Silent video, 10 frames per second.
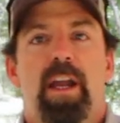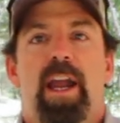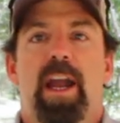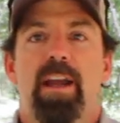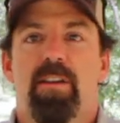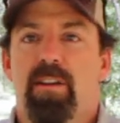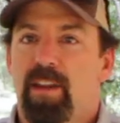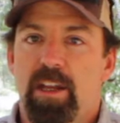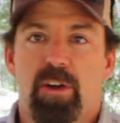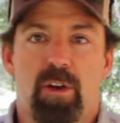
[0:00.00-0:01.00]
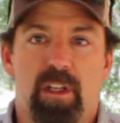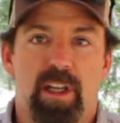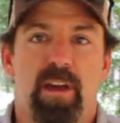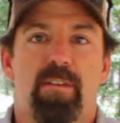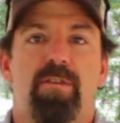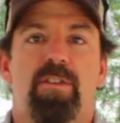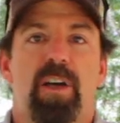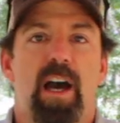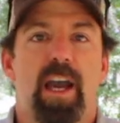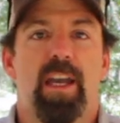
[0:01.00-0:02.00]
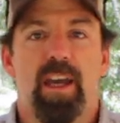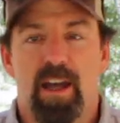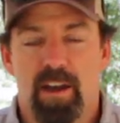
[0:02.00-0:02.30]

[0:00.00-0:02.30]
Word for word: And then you'll live to hike